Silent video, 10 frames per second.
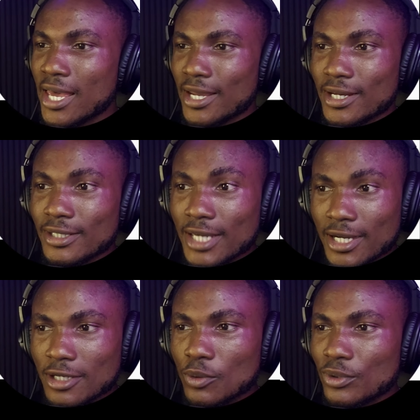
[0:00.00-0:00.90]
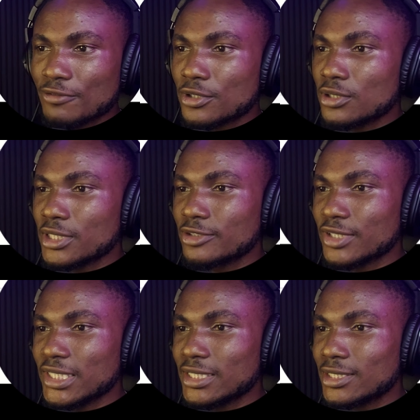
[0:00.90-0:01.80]
Earlier we have done the
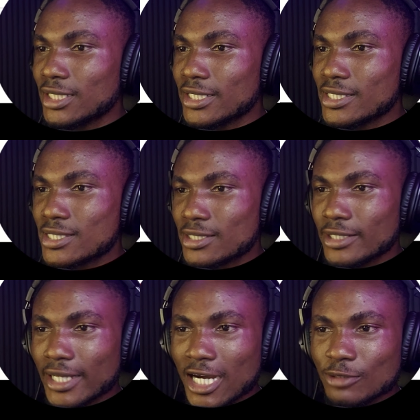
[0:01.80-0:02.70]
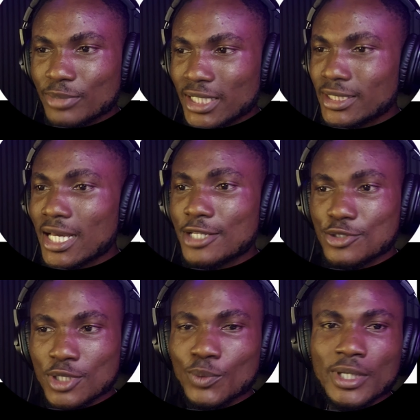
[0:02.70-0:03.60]
grid, the list, the Kanban, and
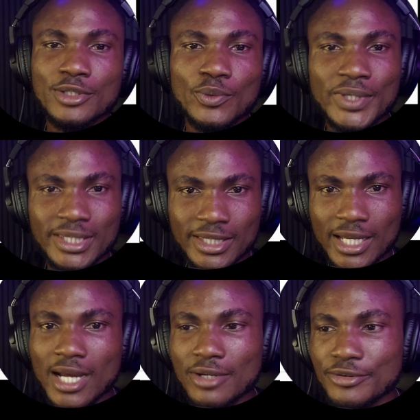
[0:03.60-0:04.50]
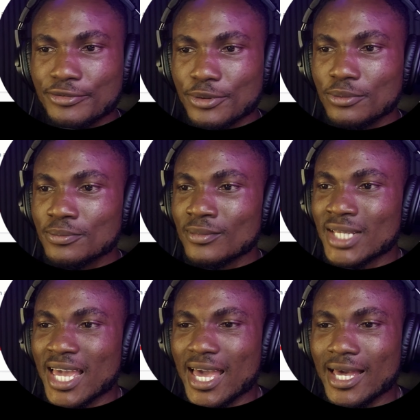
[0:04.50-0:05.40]
today we are doing the gallery view.
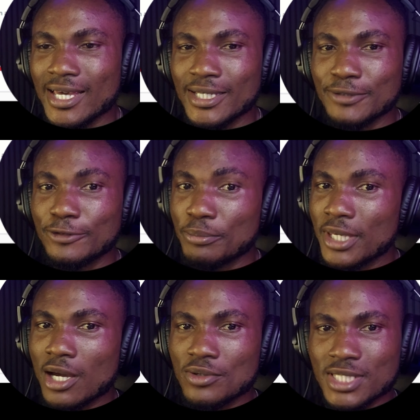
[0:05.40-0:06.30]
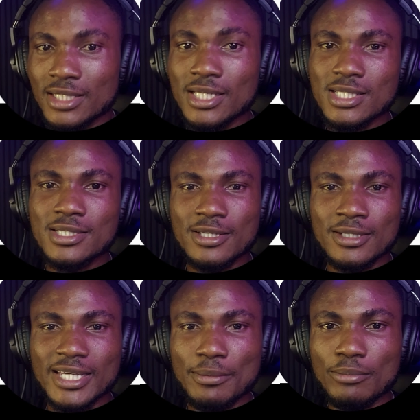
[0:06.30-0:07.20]
And for me, I would say this is
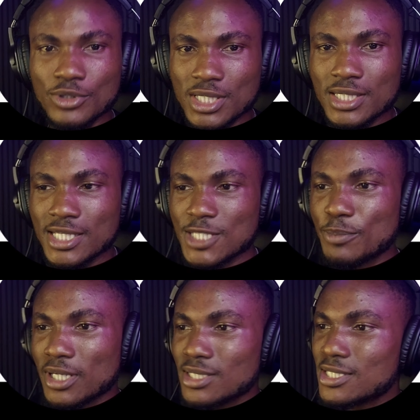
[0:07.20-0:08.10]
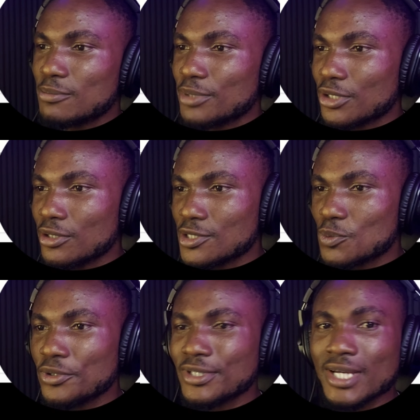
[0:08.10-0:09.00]
the most easiest part because
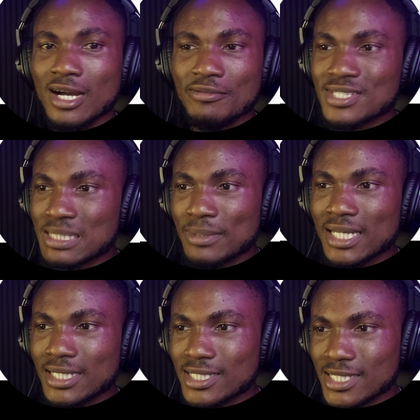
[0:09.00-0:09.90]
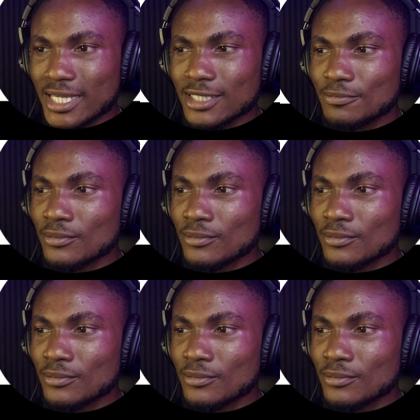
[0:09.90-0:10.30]
we already have a similar design.